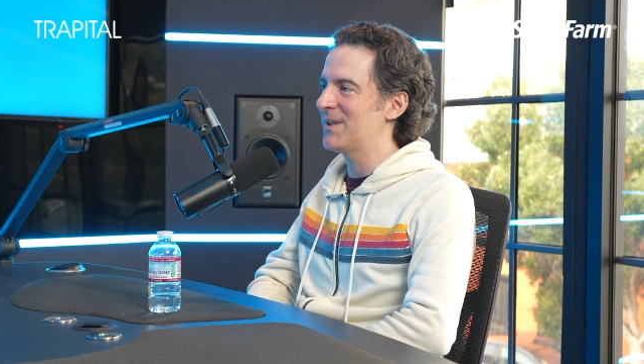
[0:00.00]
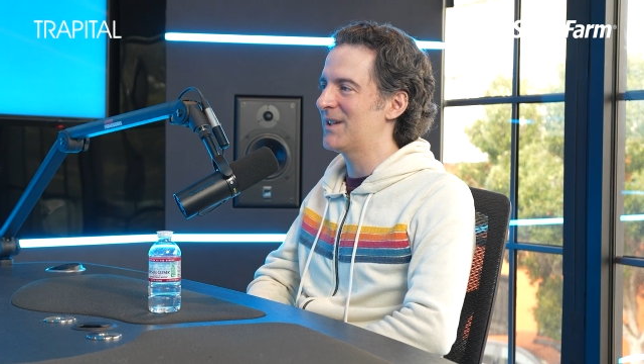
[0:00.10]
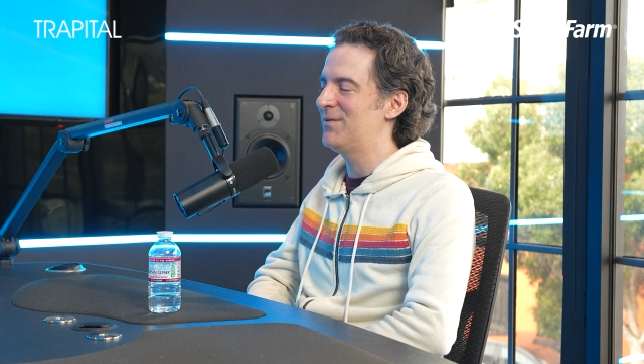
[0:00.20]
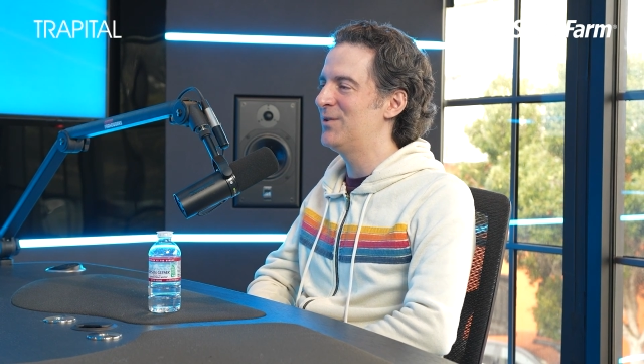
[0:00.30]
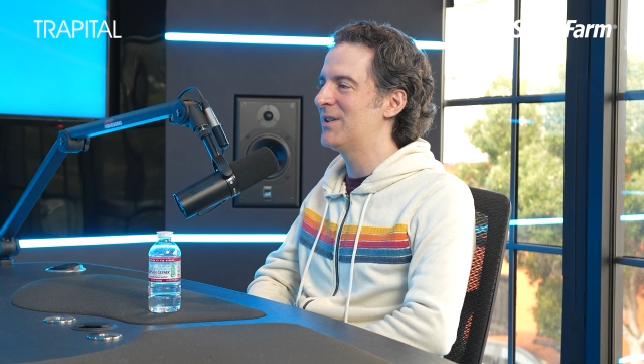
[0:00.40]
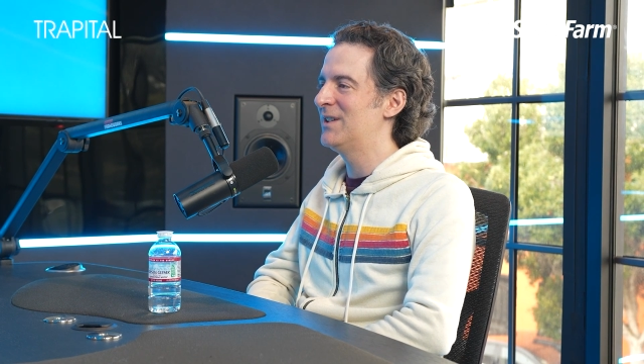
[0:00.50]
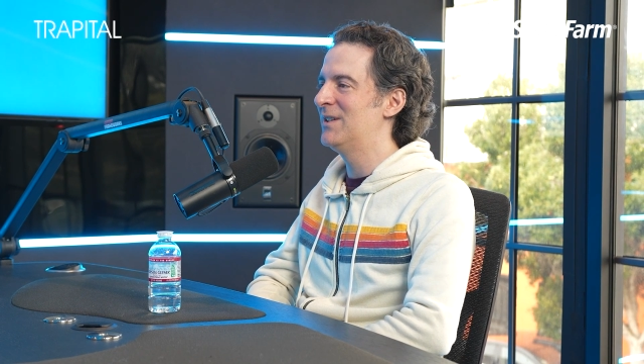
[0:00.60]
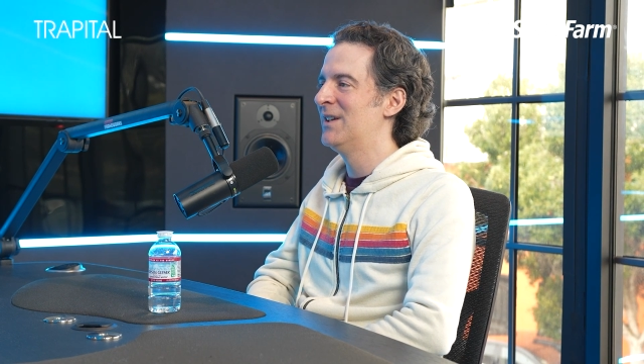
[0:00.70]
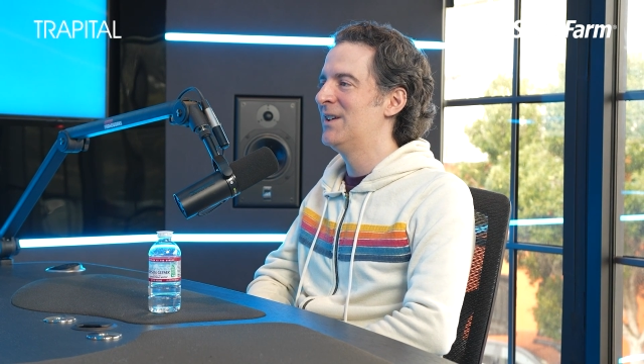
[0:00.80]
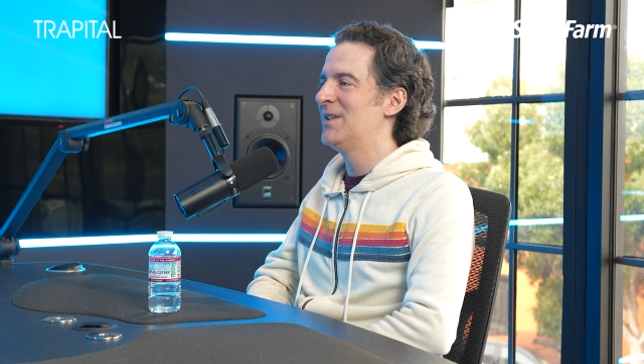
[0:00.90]
Like, if you can
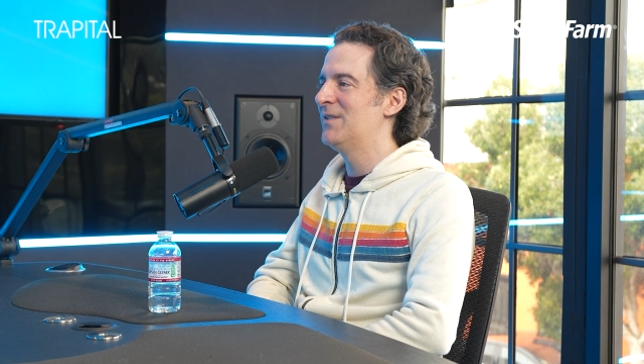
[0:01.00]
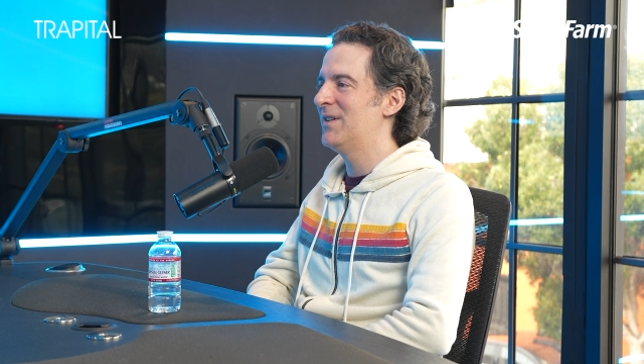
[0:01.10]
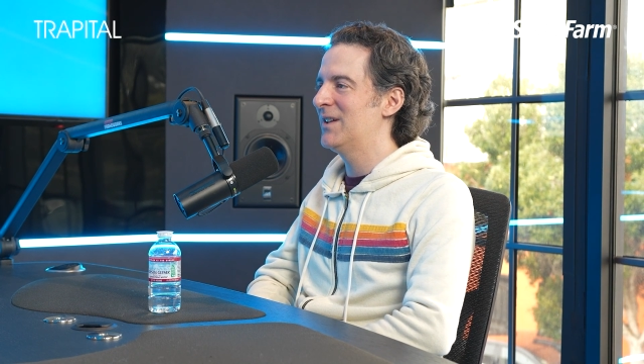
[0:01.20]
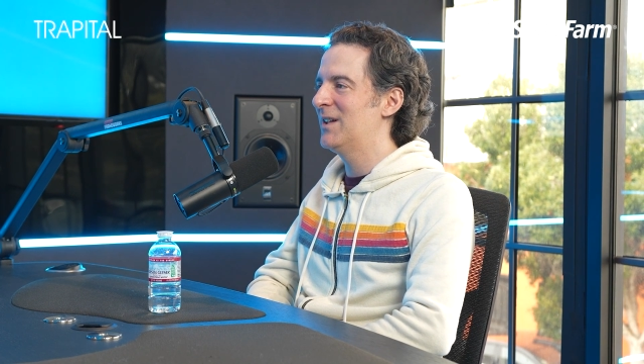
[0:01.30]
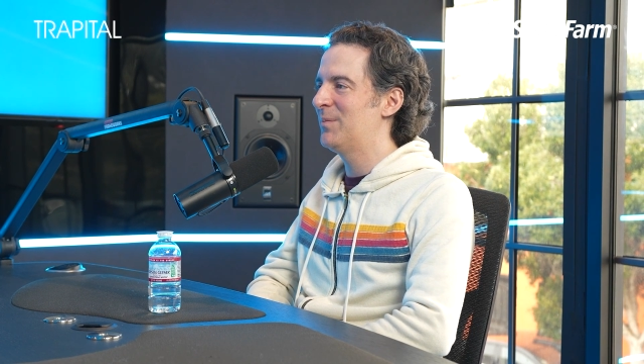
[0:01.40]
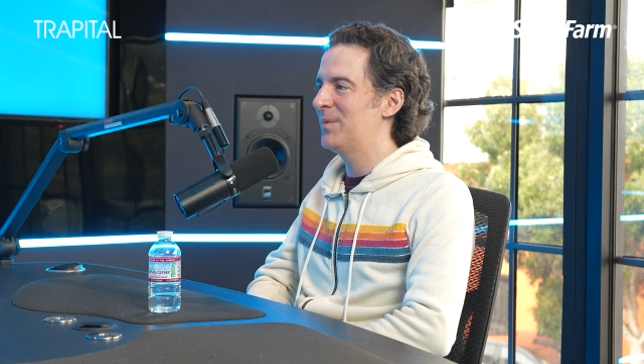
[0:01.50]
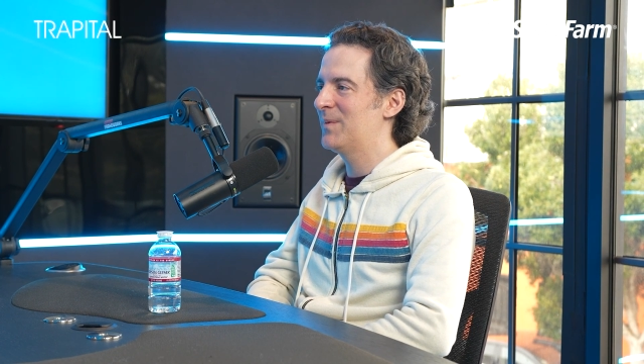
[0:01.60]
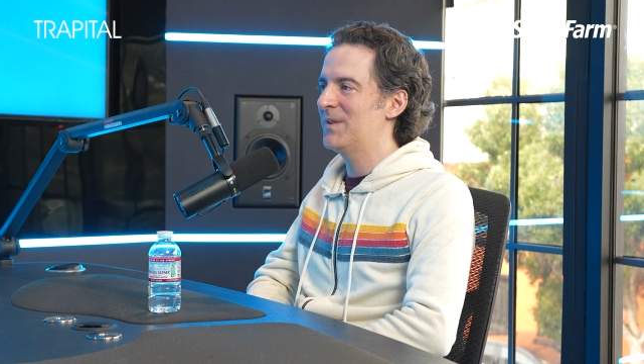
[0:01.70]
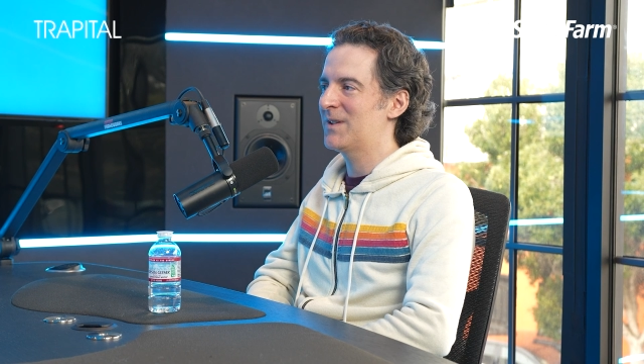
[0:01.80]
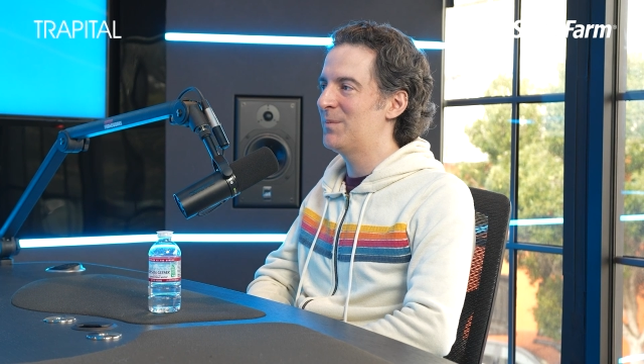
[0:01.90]
develop
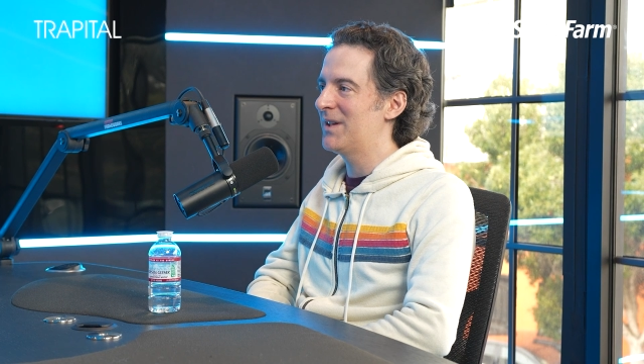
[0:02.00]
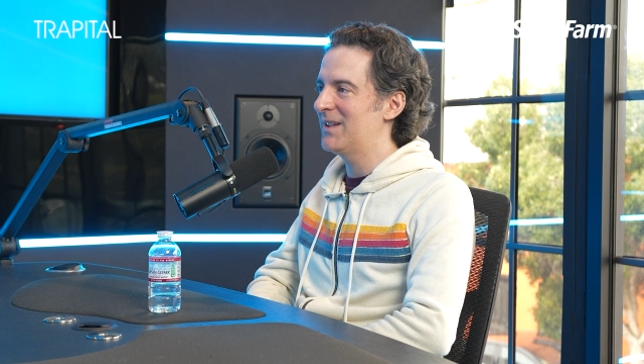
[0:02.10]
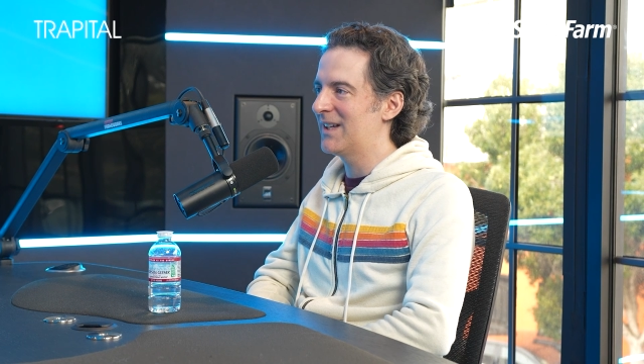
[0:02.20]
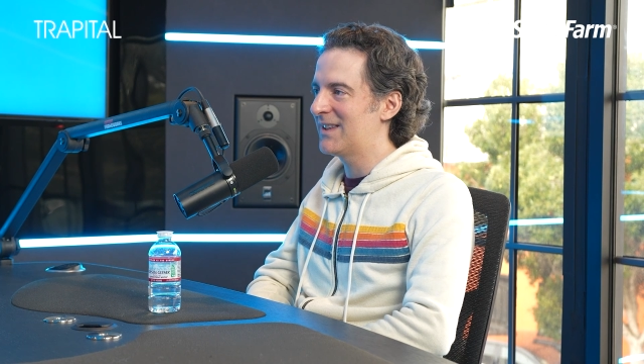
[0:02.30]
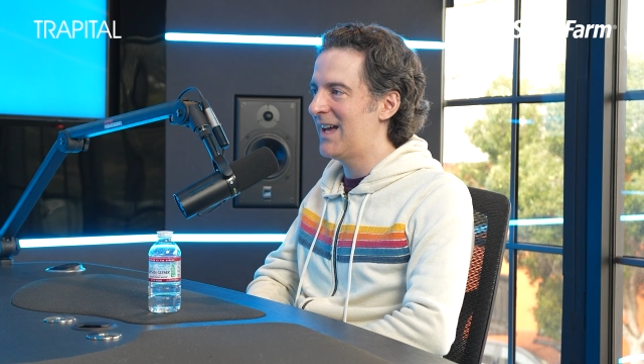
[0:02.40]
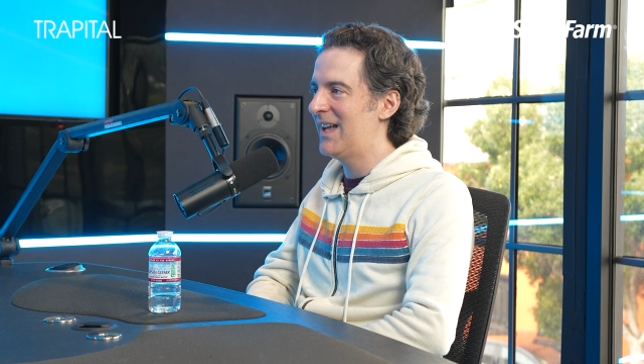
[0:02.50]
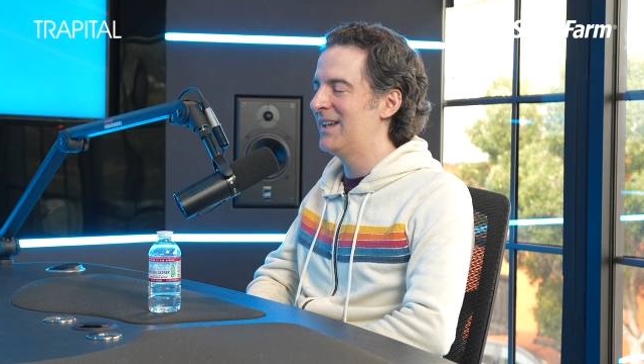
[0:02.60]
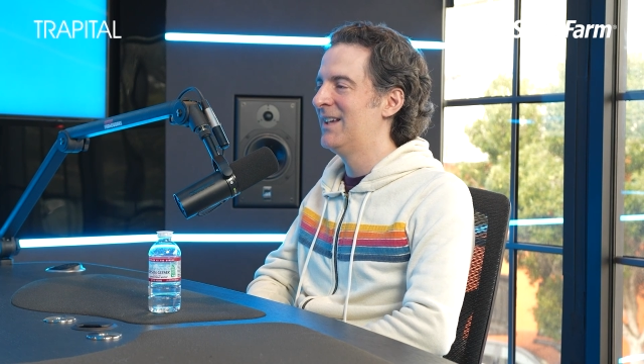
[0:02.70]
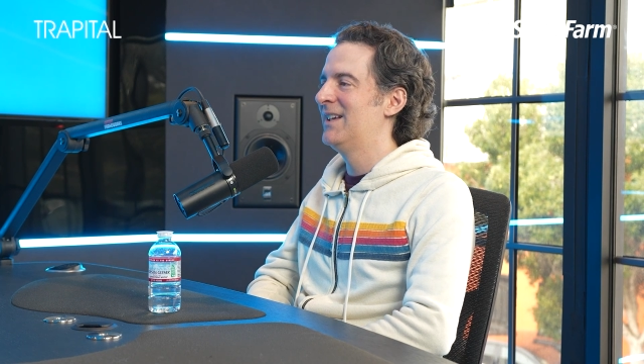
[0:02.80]
somebody like that.